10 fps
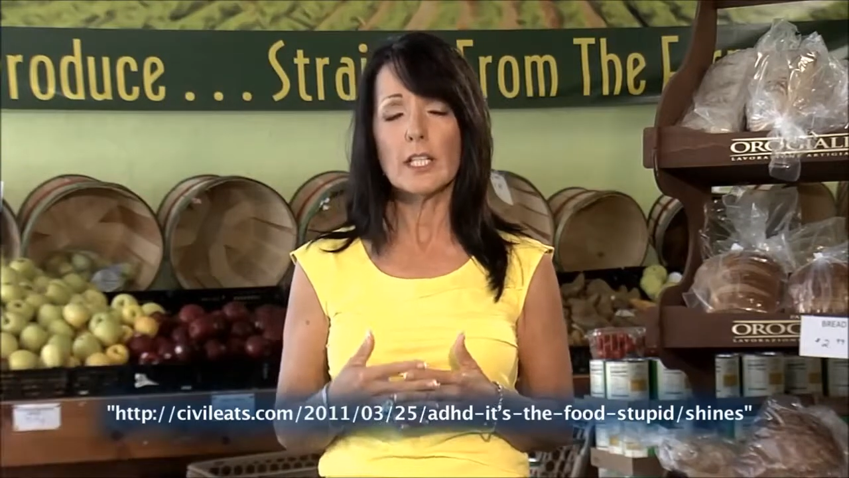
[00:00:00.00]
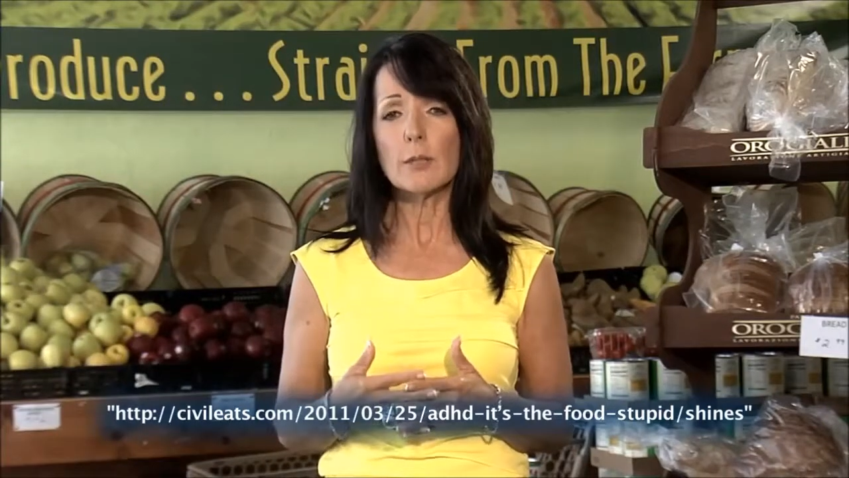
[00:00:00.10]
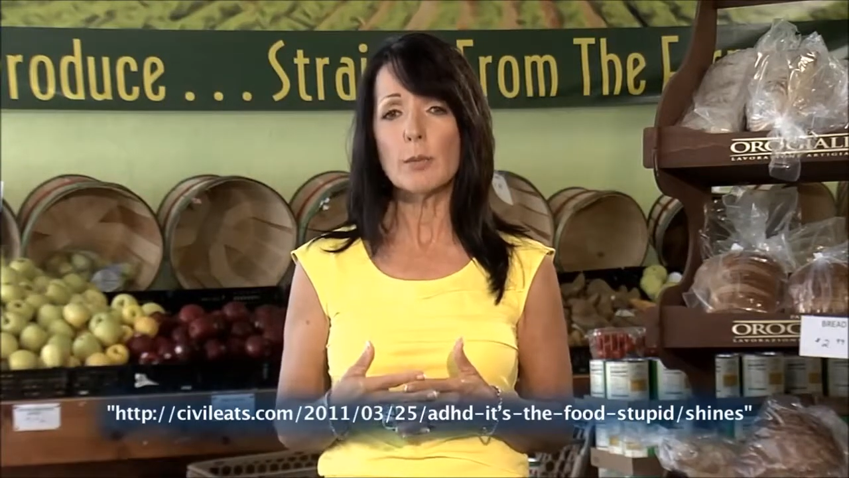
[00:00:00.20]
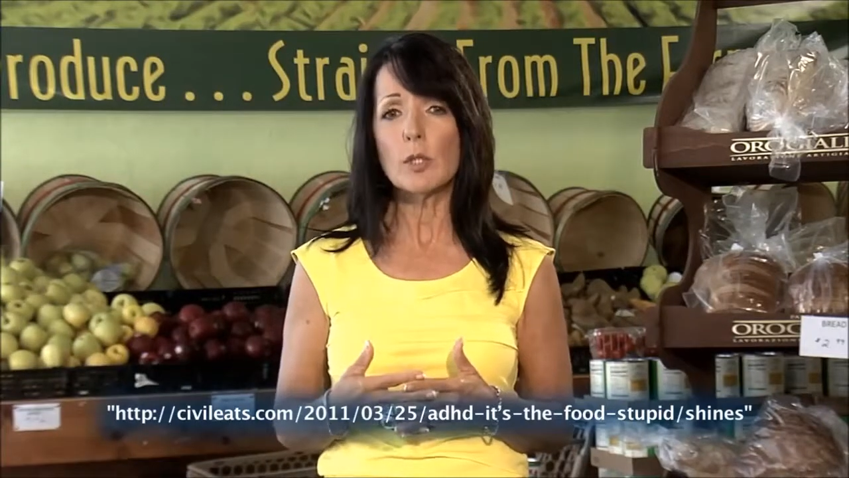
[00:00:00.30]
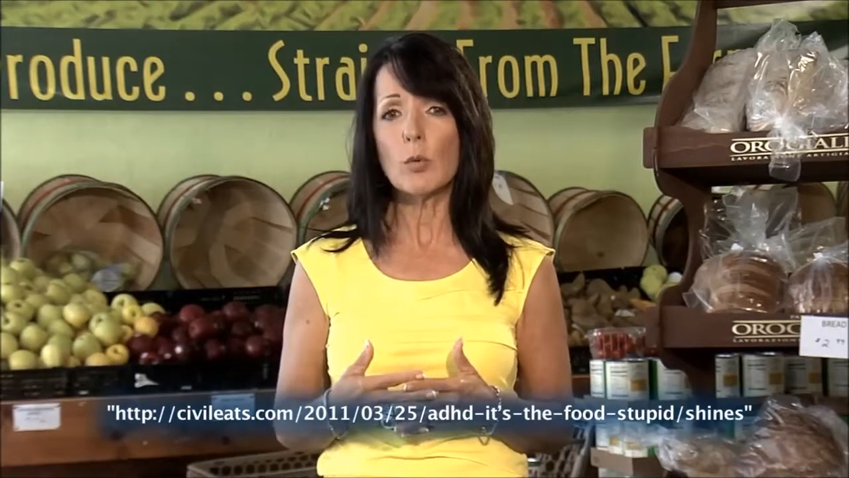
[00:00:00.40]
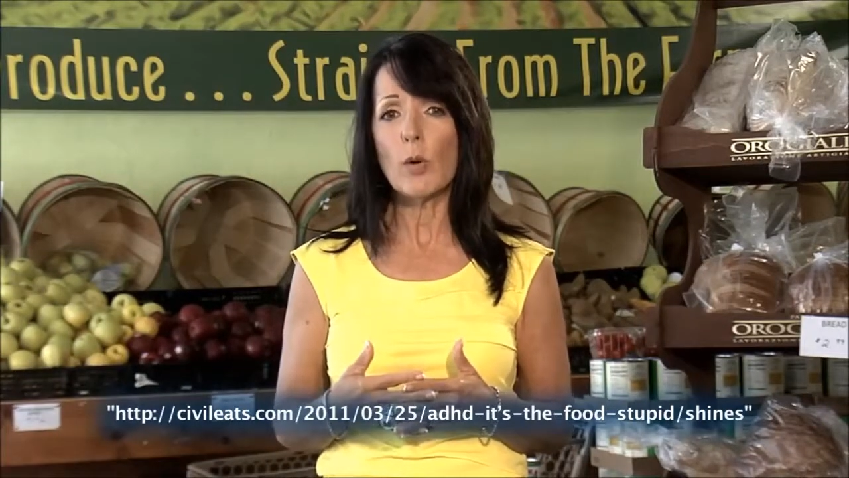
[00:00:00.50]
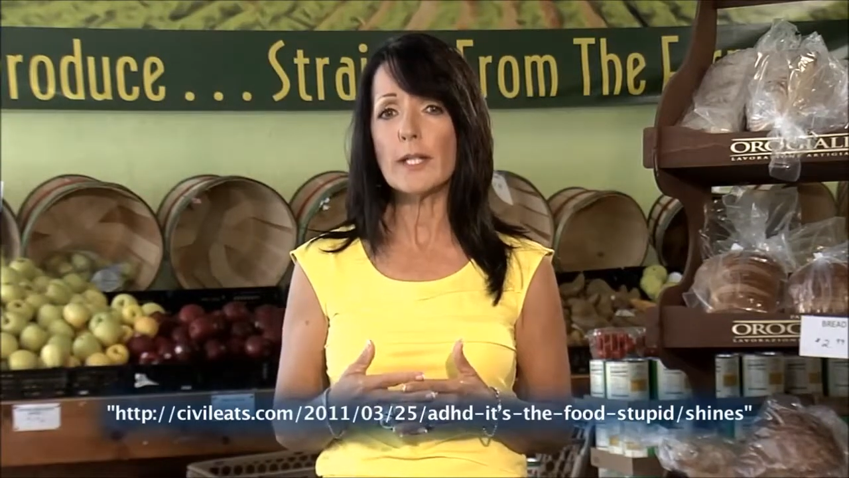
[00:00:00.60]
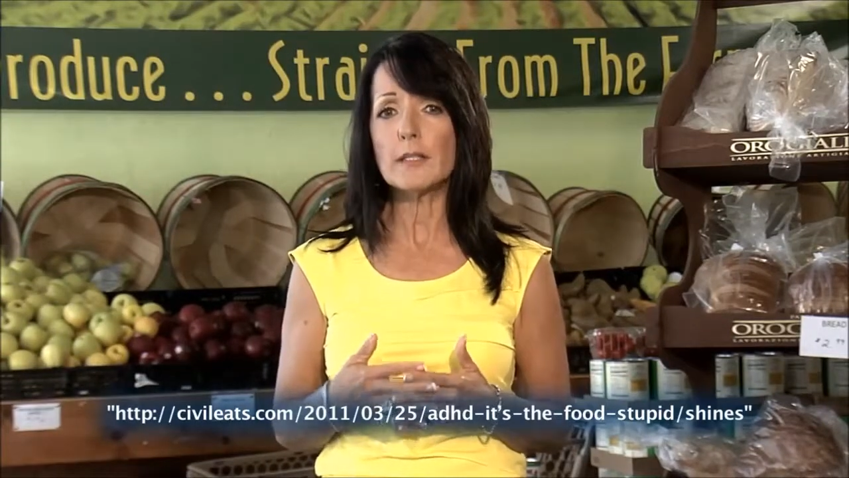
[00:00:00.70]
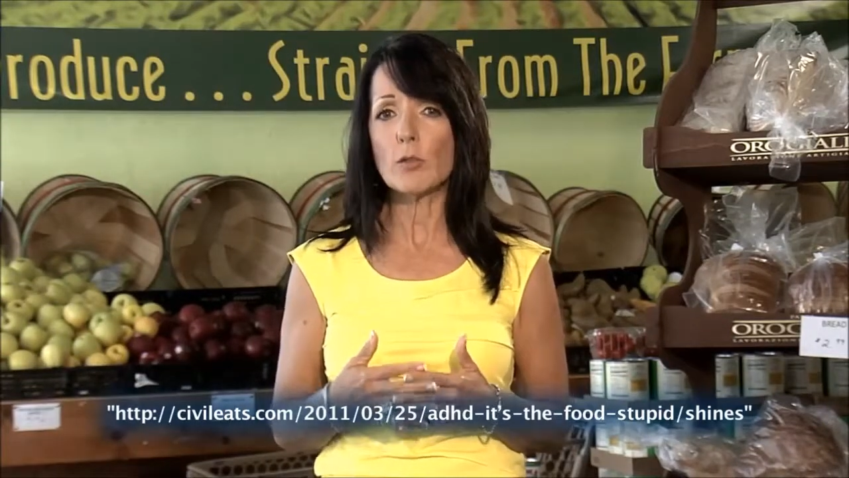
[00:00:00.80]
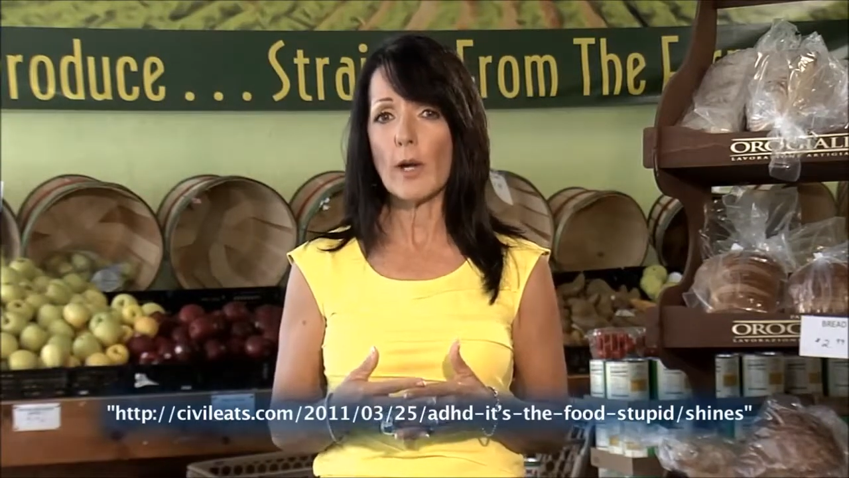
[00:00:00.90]
can be
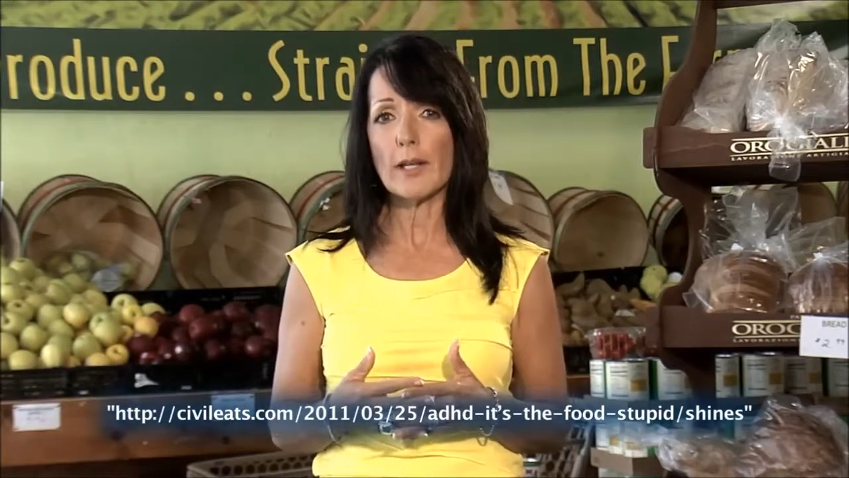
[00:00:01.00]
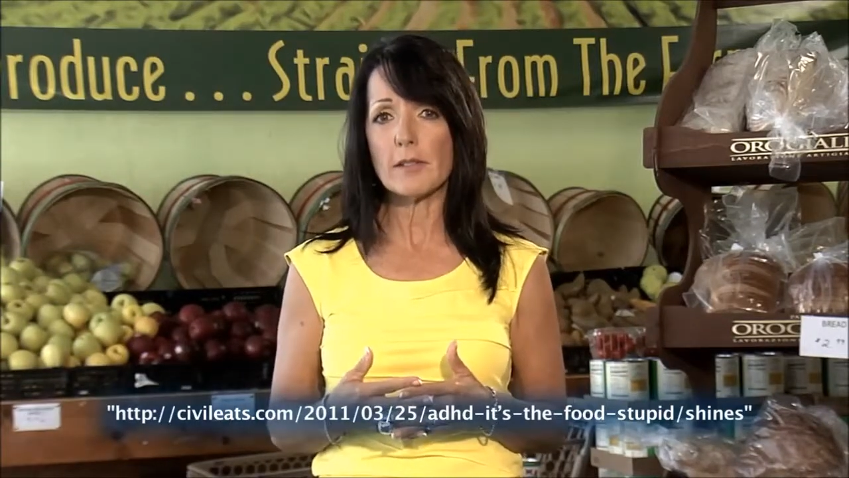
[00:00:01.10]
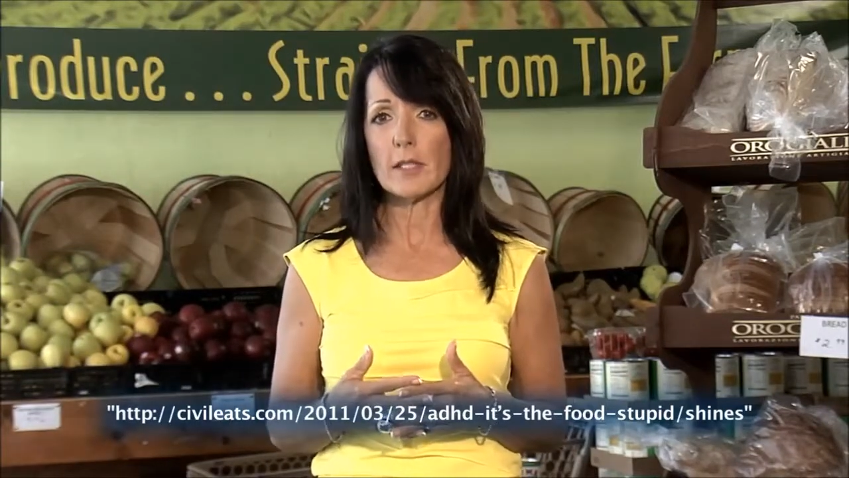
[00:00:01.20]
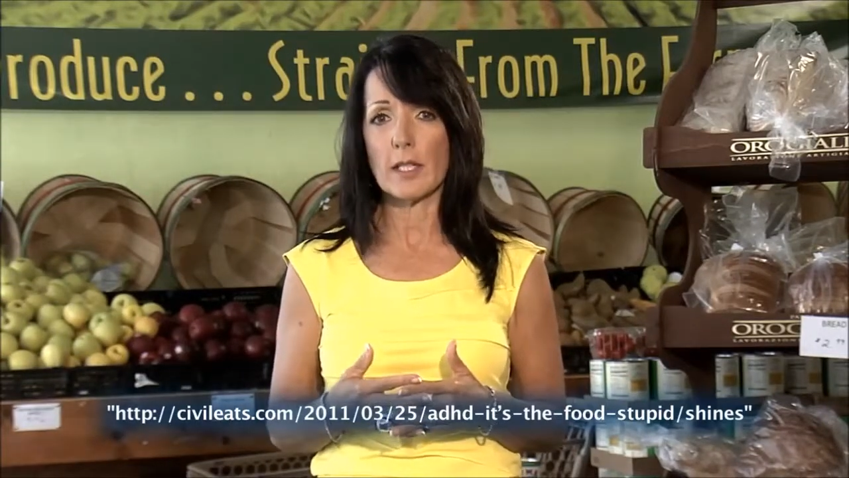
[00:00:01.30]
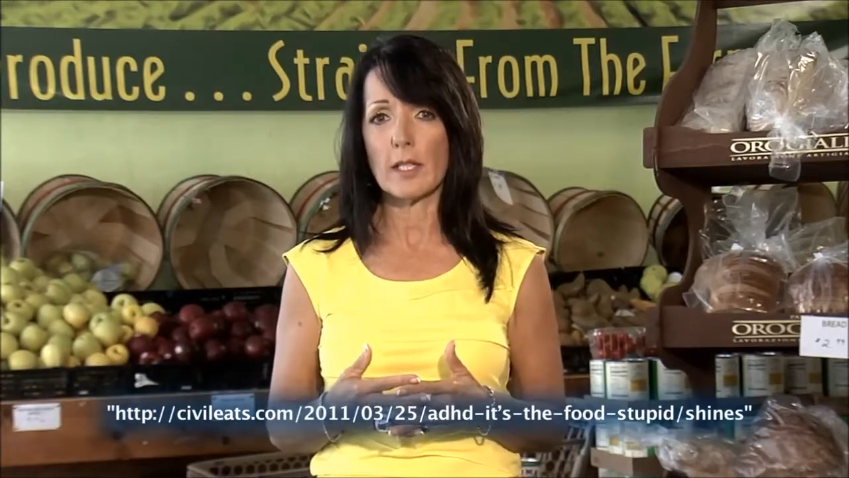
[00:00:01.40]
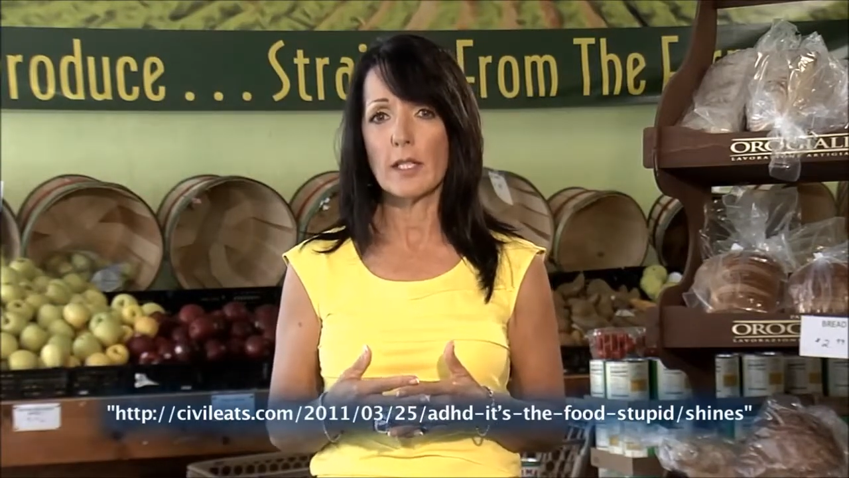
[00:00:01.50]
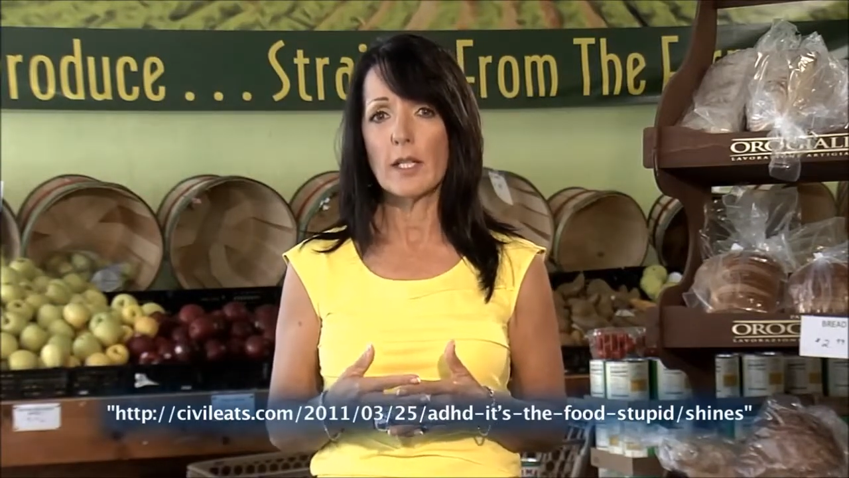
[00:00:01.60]
quite drastic.